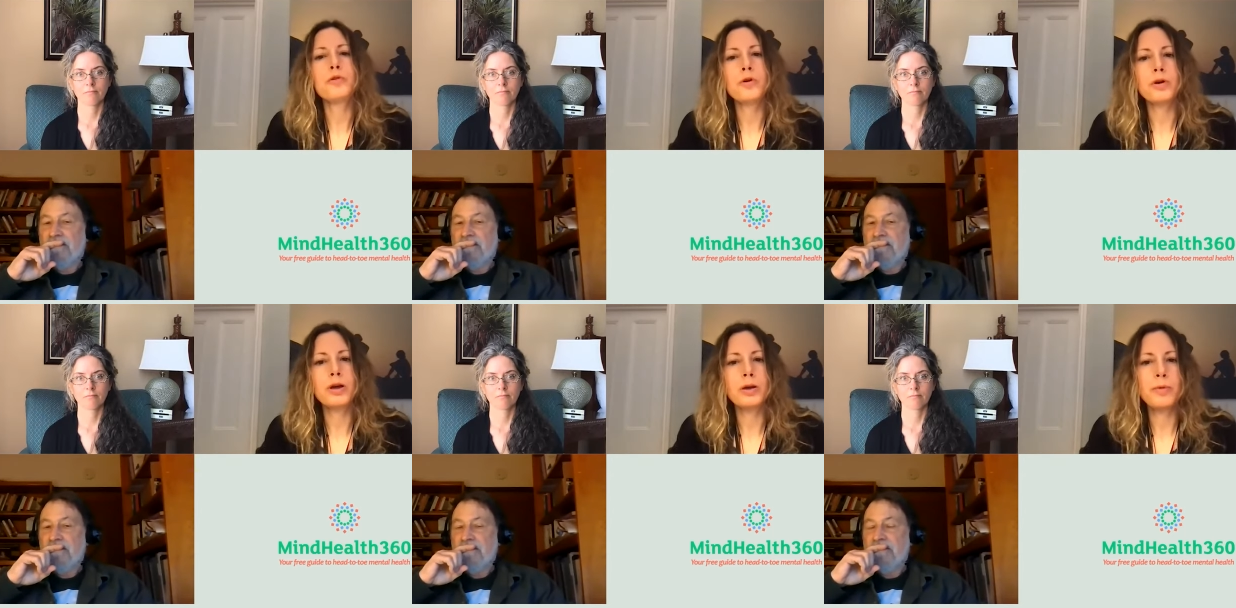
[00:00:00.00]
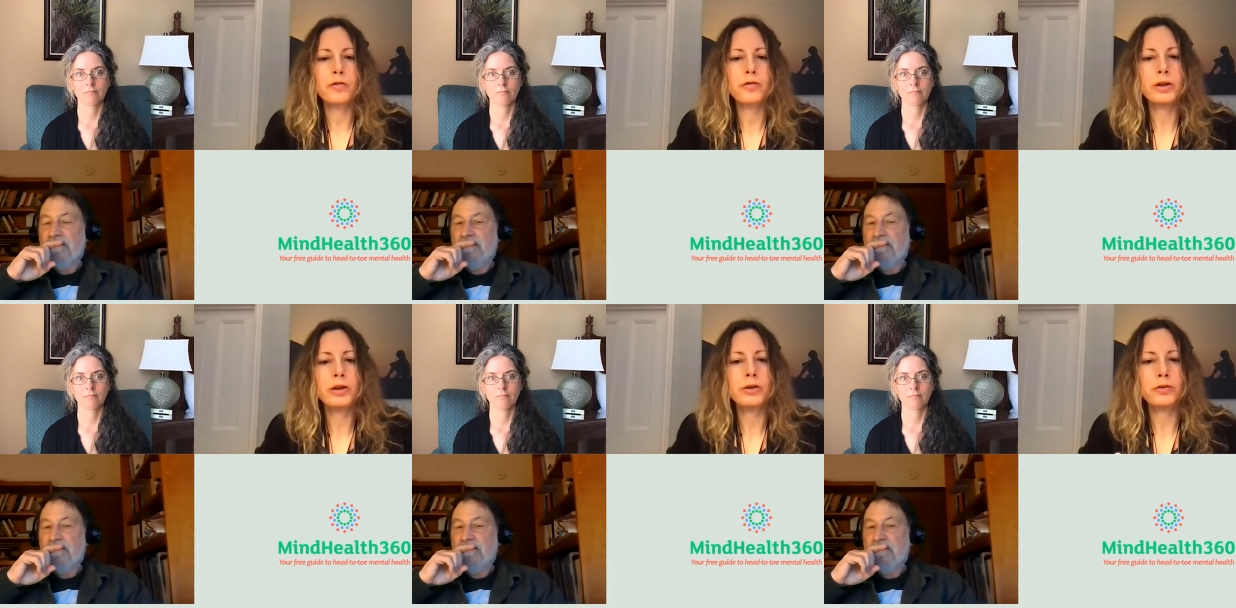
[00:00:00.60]
Speaker 1: talking about
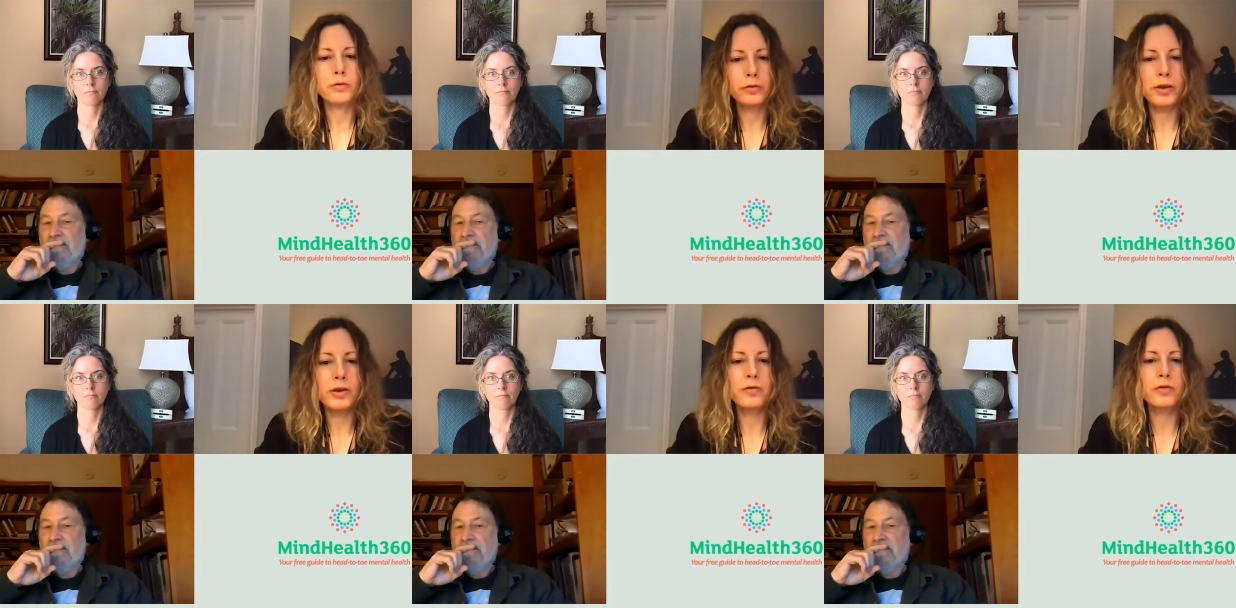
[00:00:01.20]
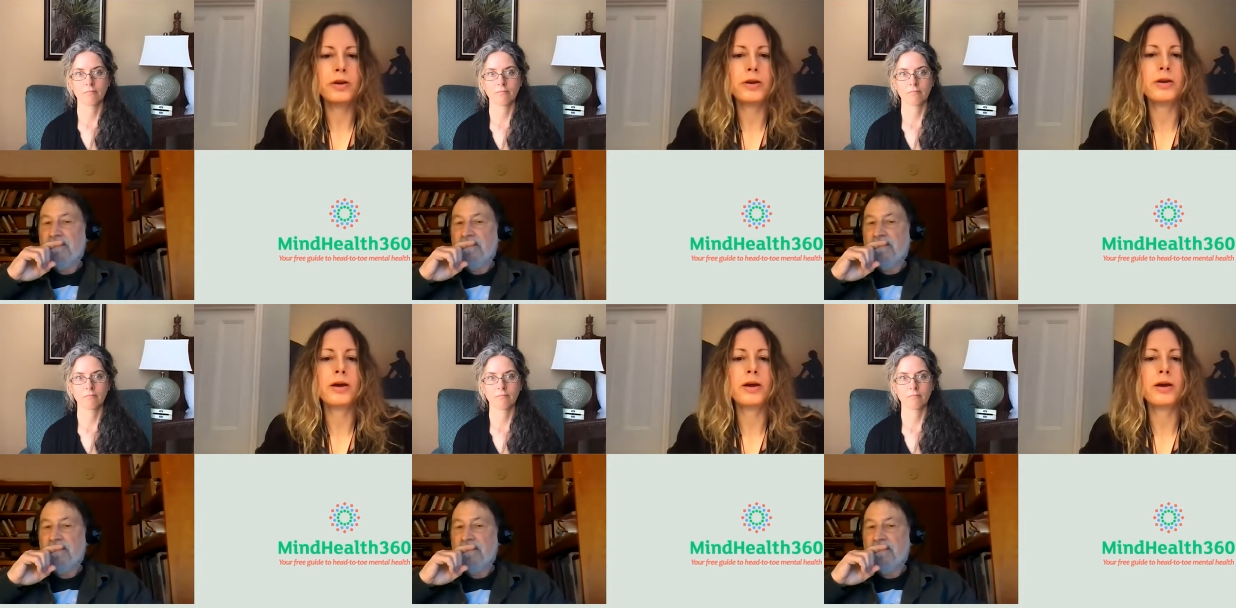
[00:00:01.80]
feelings of safety